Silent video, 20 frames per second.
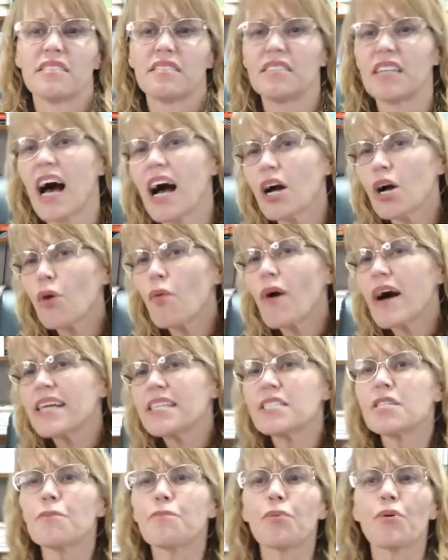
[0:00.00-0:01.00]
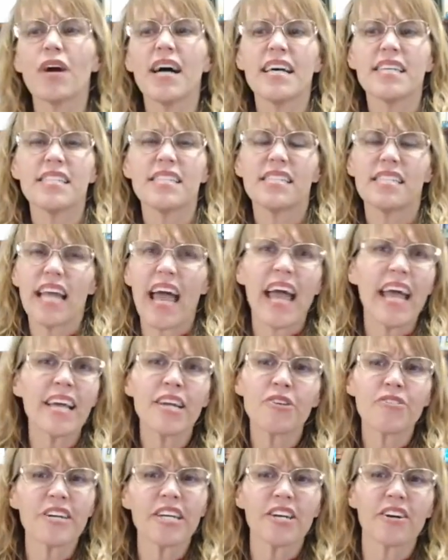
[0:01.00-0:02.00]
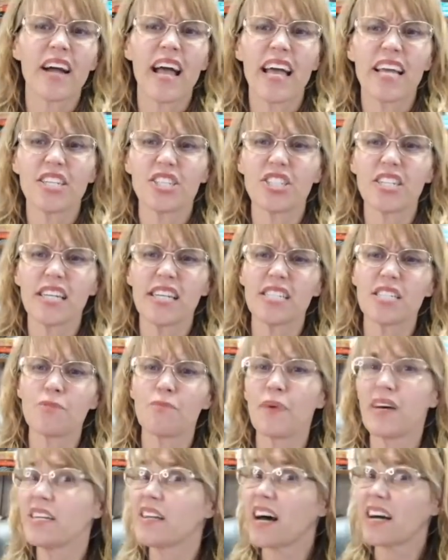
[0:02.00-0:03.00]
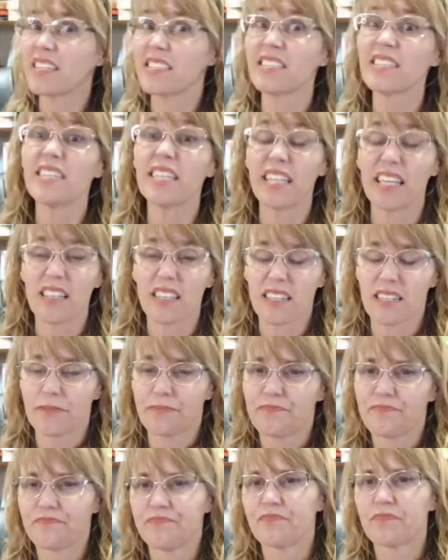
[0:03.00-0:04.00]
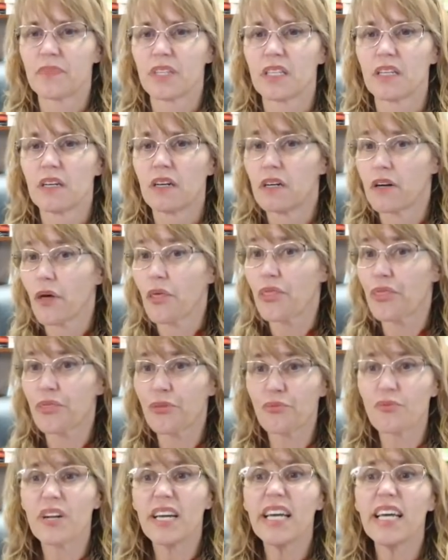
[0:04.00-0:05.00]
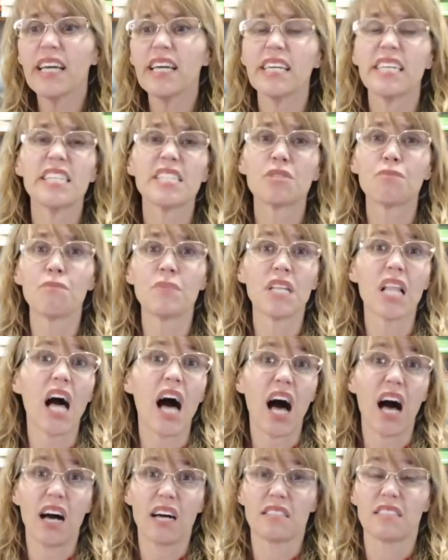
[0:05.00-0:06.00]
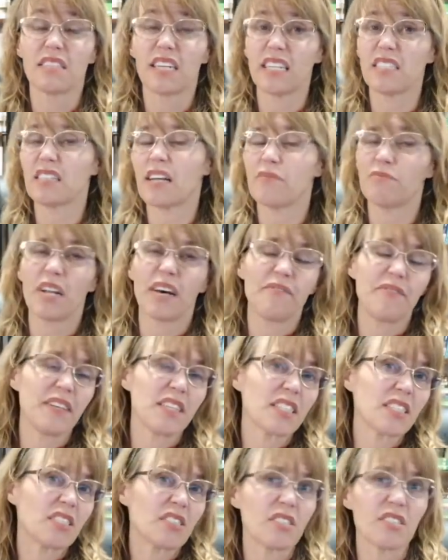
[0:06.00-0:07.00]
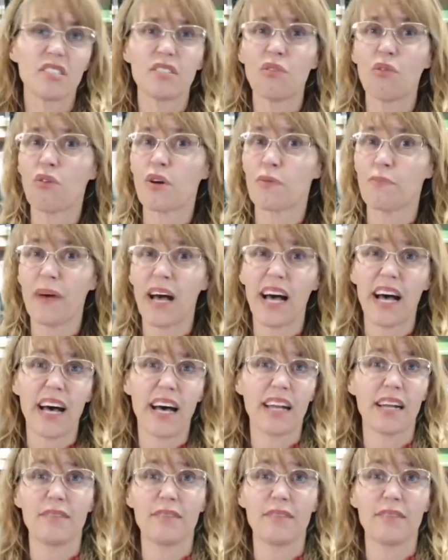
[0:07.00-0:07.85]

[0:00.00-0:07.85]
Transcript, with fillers: Not quite depressed, angry, or anxious, but not good either. Three is blah. I, I'm not feeling good or bad.